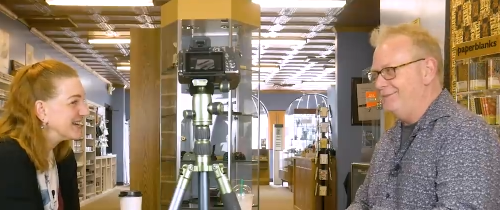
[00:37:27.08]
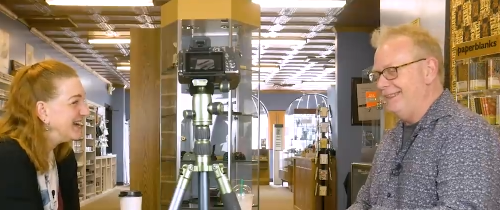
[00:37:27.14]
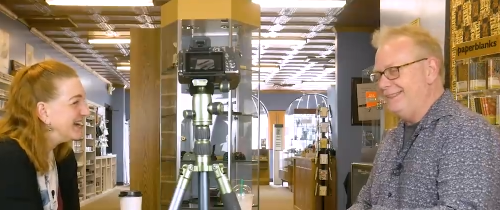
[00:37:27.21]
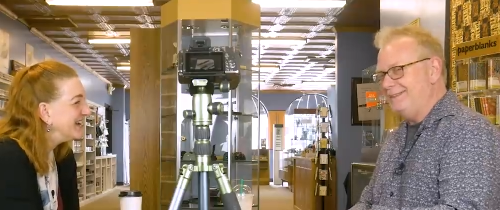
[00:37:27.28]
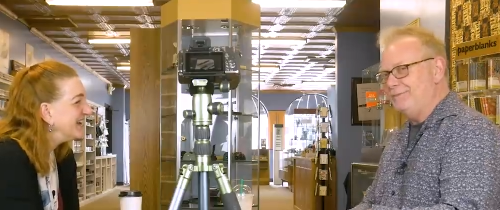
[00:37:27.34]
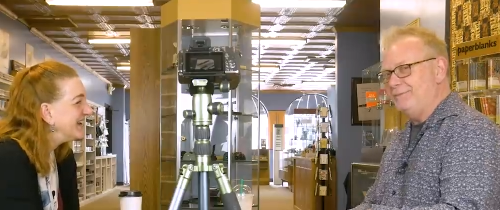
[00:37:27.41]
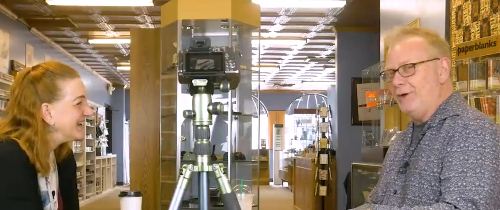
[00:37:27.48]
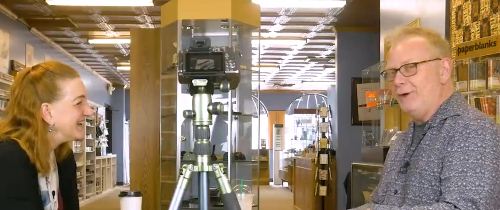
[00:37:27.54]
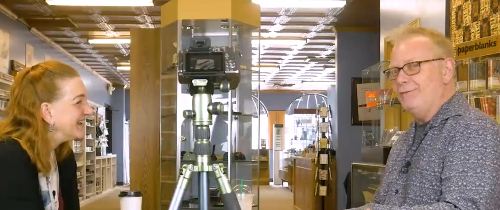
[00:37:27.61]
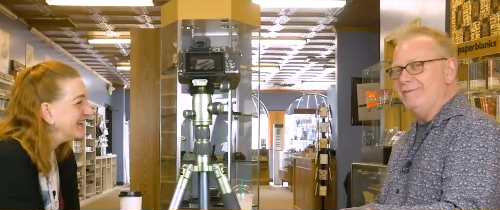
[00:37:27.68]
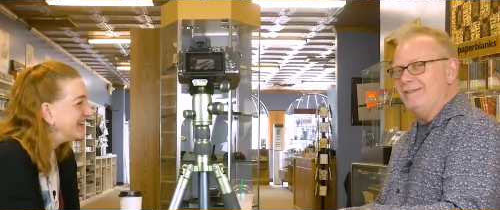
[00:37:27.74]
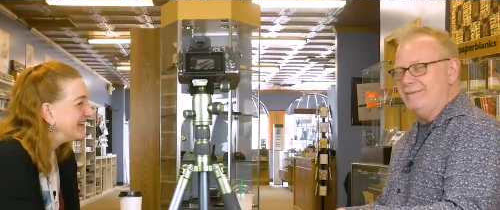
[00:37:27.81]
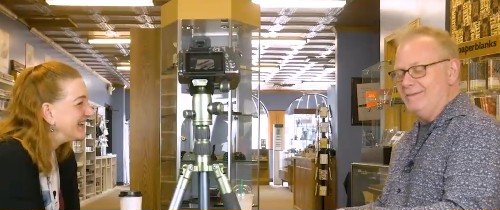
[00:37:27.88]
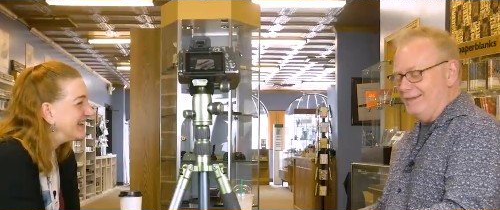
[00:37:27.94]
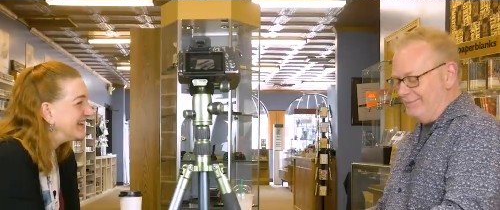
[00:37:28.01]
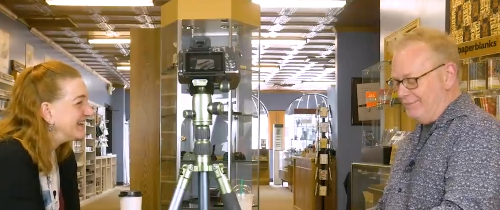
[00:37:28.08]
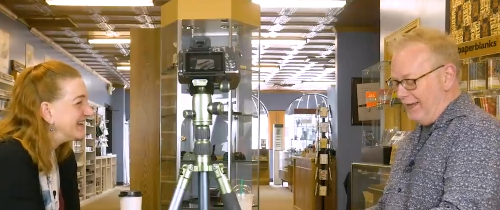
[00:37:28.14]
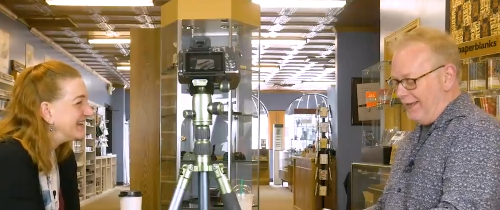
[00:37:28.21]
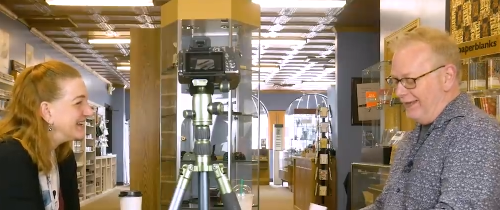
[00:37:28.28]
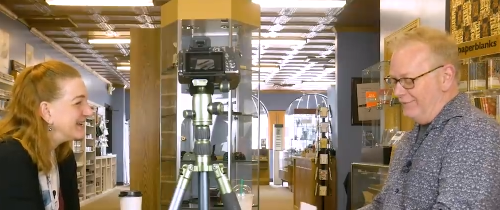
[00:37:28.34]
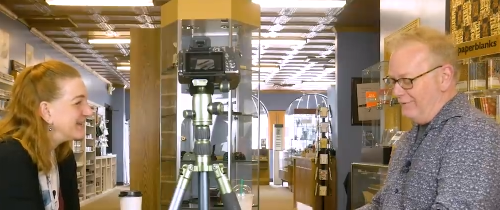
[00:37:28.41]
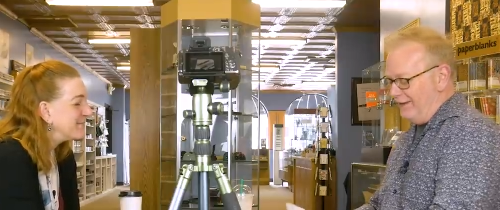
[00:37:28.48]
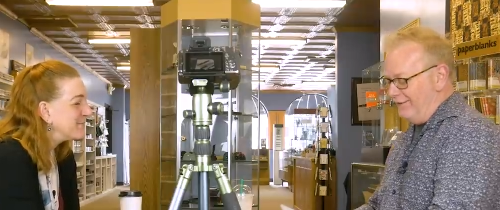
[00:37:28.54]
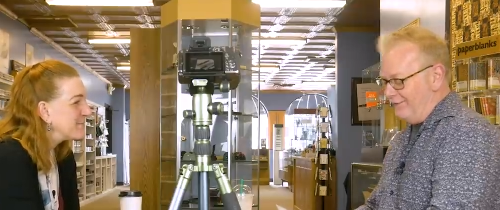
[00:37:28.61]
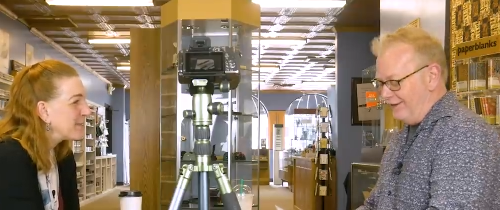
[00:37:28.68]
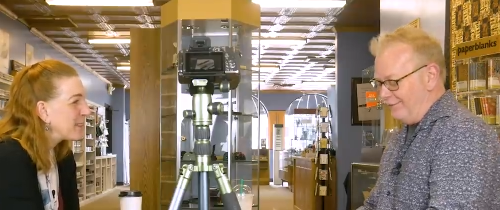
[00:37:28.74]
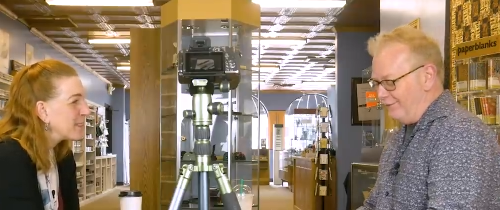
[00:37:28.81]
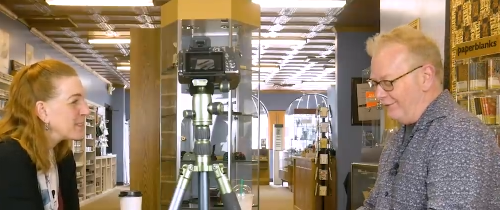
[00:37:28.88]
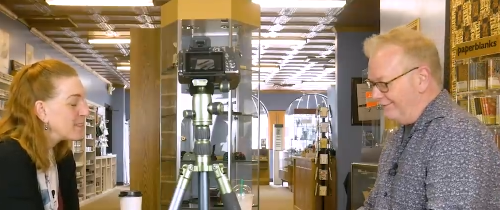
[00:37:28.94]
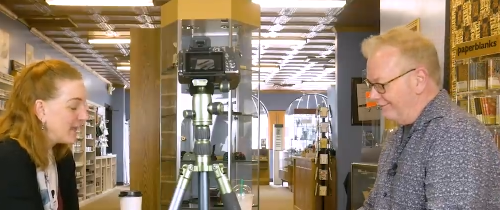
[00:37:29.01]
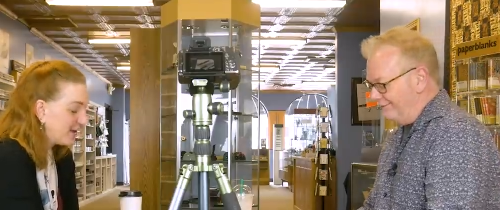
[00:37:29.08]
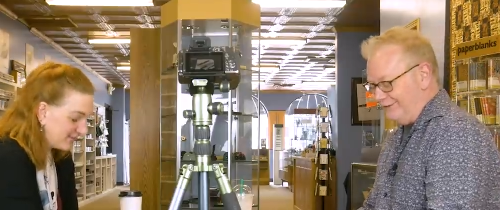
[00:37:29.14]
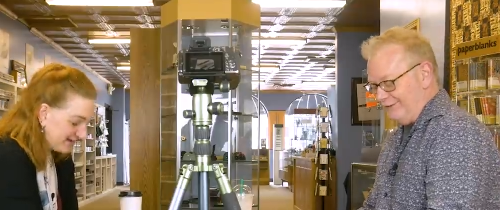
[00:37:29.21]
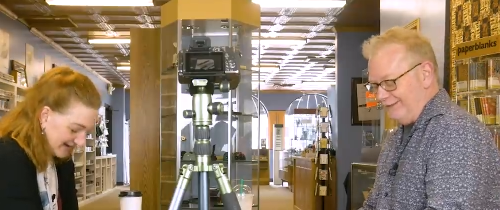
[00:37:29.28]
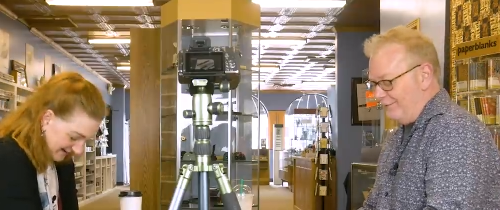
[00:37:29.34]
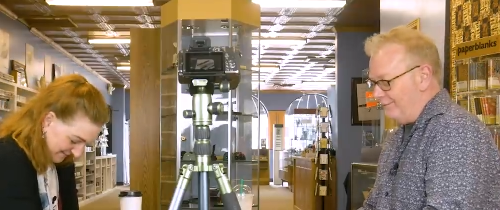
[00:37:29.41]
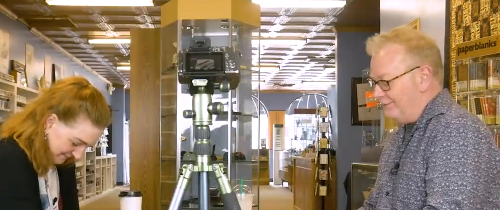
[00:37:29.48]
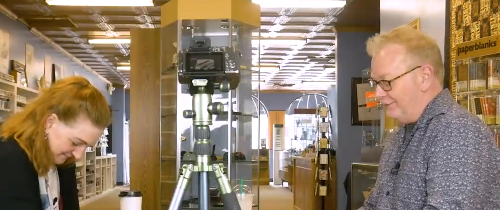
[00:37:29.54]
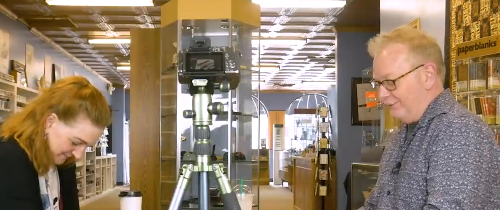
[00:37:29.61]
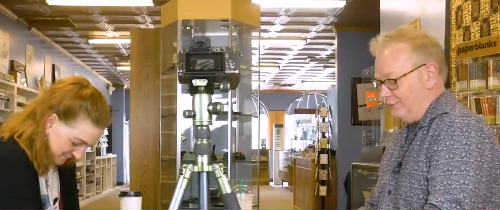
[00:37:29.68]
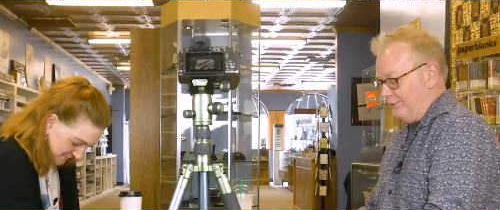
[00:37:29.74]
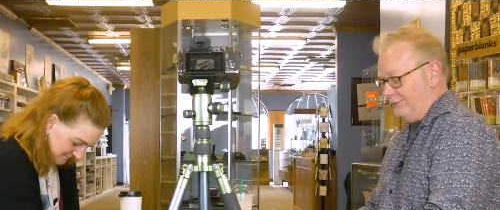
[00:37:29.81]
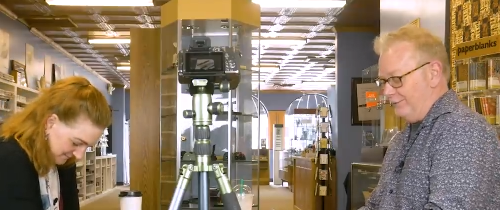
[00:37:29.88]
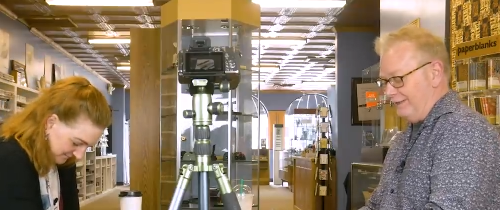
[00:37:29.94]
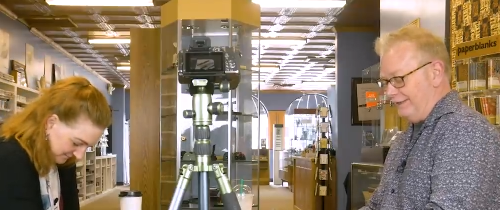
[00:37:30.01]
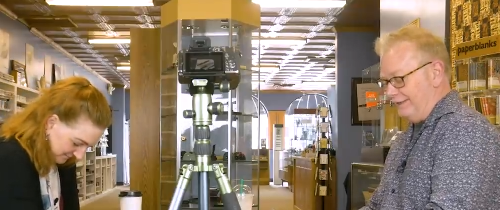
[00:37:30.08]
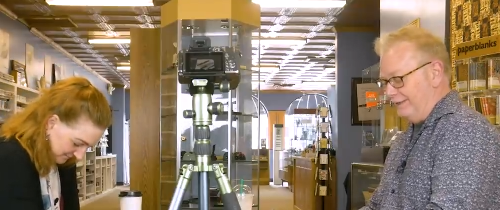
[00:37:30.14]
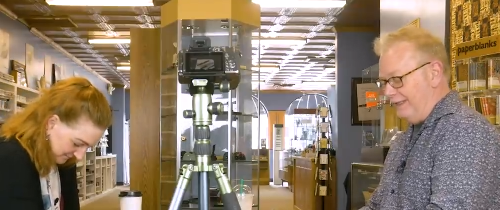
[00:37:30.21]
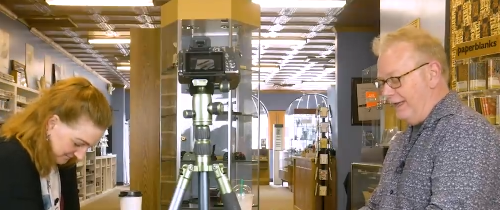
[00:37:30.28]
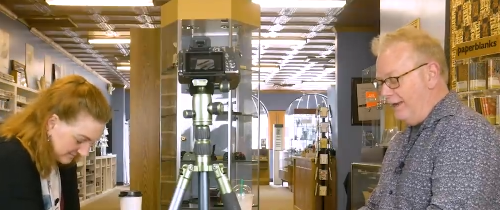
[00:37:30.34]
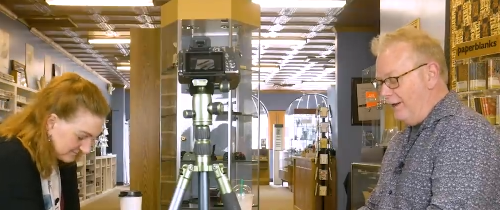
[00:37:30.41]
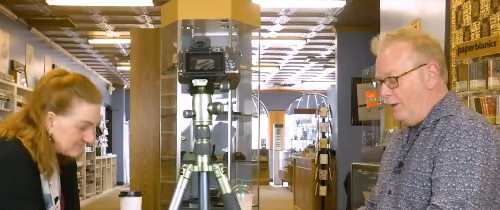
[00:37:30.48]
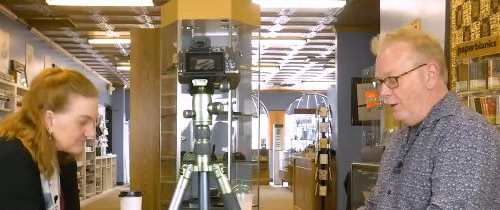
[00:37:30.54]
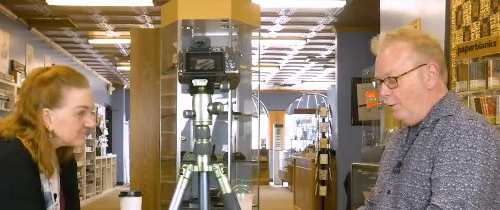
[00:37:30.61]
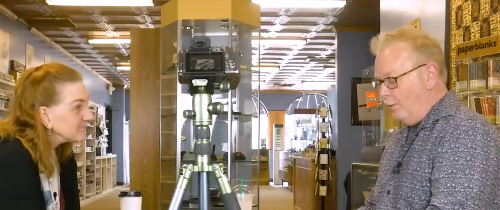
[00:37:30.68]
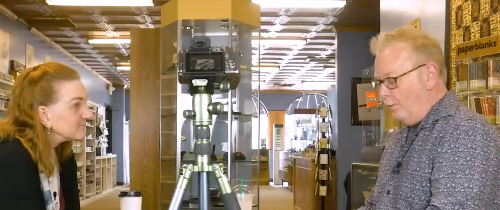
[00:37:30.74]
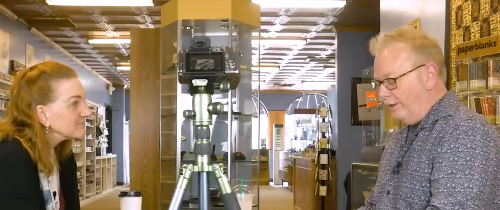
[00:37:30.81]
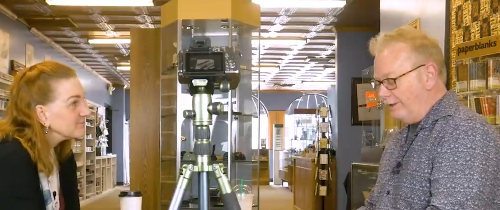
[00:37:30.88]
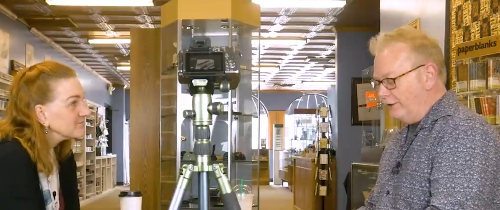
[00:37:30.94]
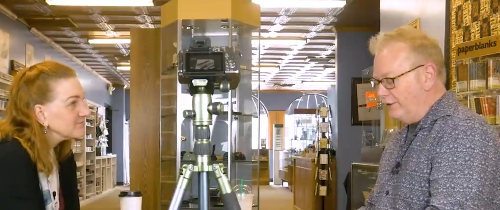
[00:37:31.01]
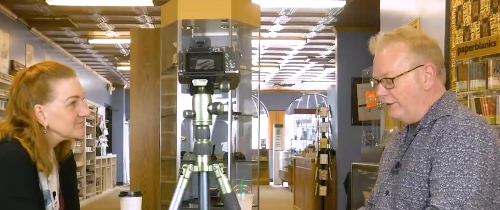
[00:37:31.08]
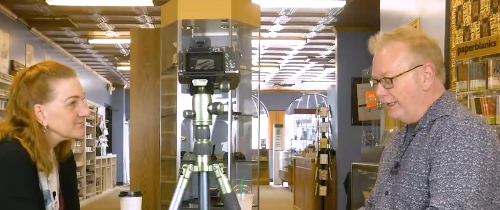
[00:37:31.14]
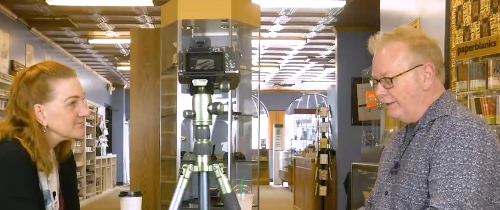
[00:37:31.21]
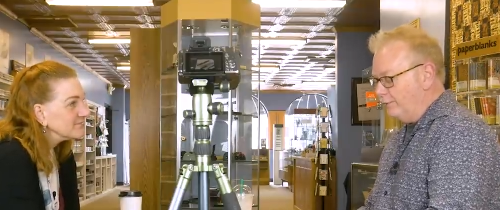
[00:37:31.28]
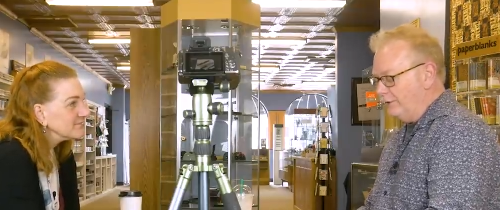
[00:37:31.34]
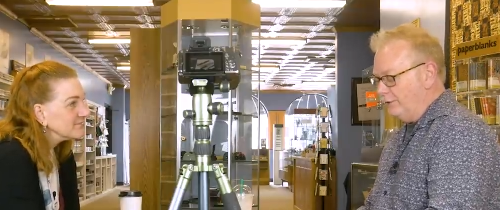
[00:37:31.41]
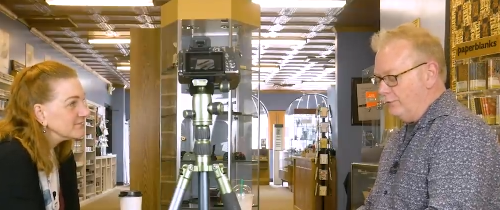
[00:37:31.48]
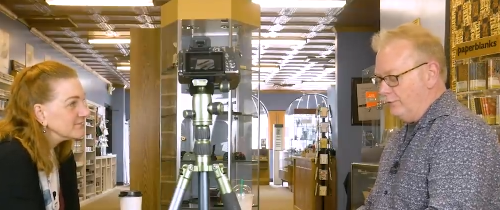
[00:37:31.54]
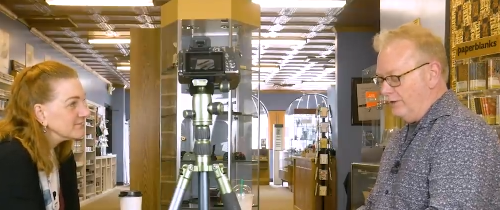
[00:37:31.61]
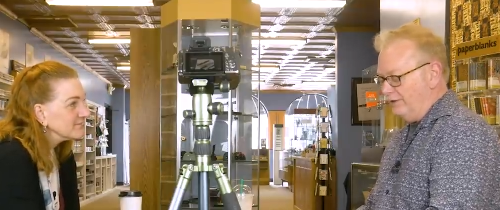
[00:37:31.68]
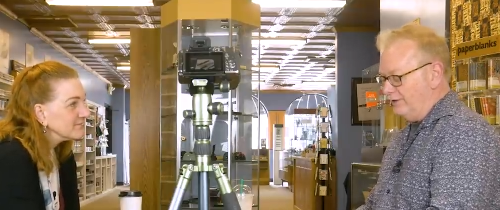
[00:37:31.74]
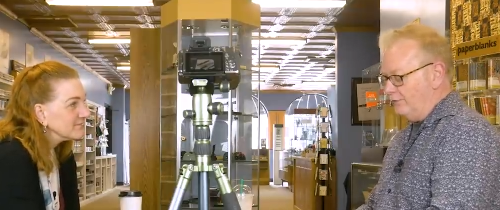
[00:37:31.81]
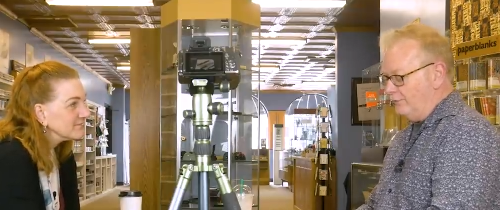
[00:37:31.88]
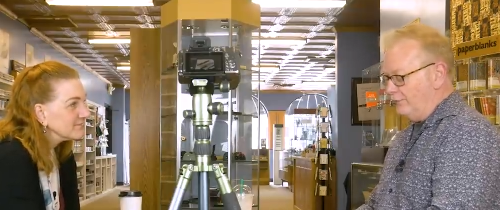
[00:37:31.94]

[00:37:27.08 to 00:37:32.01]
Speaker 1: this is probably my, my, my favorite for okay. some stupid reason. What do you get when you cross a